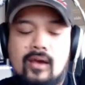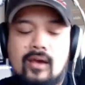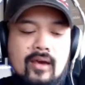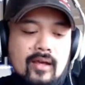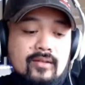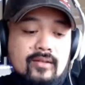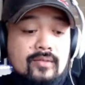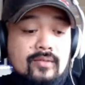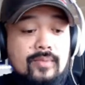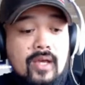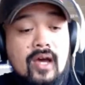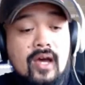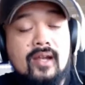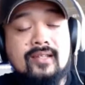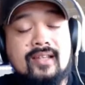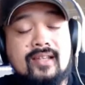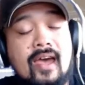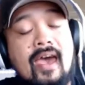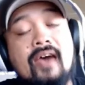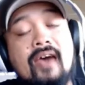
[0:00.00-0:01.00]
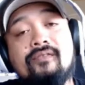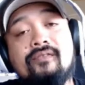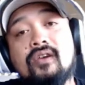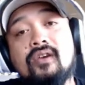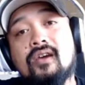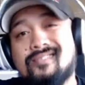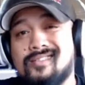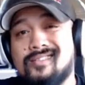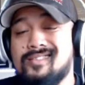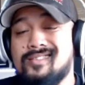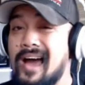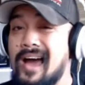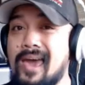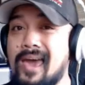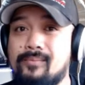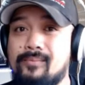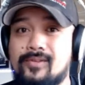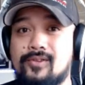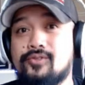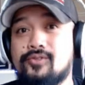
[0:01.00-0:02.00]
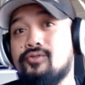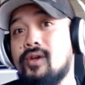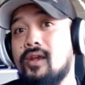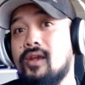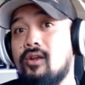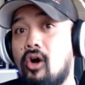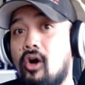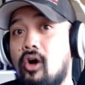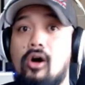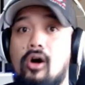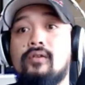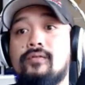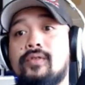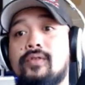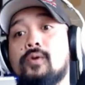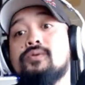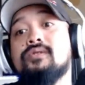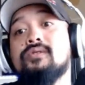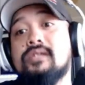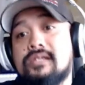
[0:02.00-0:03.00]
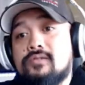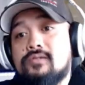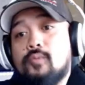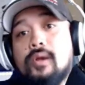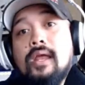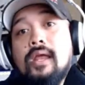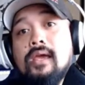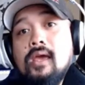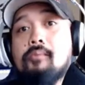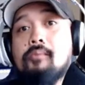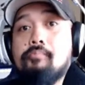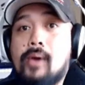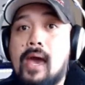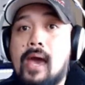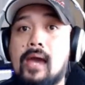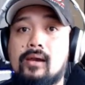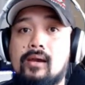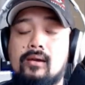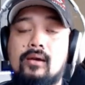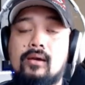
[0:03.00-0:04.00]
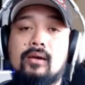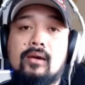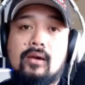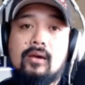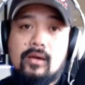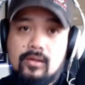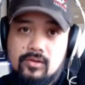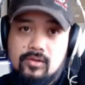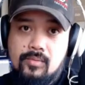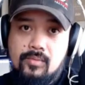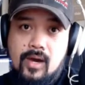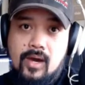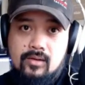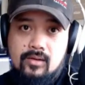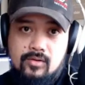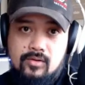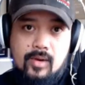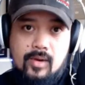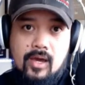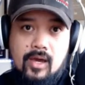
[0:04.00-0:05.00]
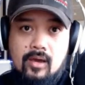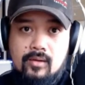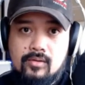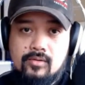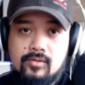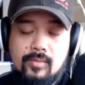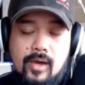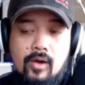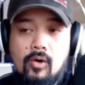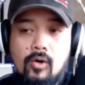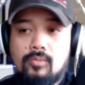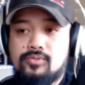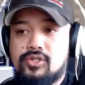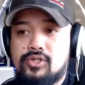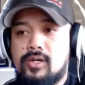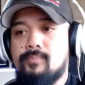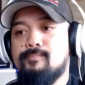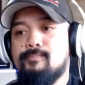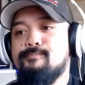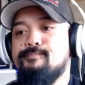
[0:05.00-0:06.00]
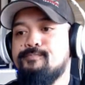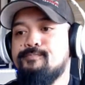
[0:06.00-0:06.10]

And to be honest, I haven't got the time to train all of those things when I get back to my home gym.